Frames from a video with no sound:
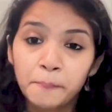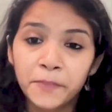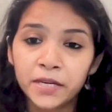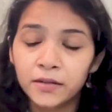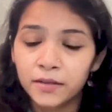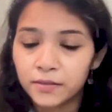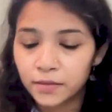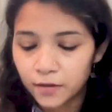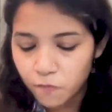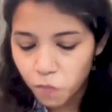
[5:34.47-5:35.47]
Because
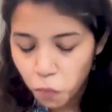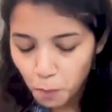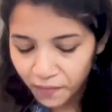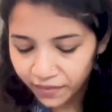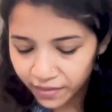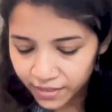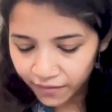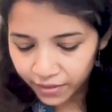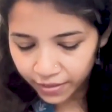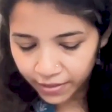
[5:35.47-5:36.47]
I think
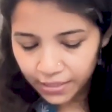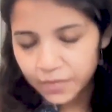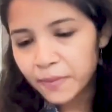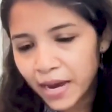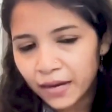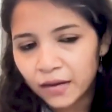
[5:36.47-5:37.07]
7-8 years back,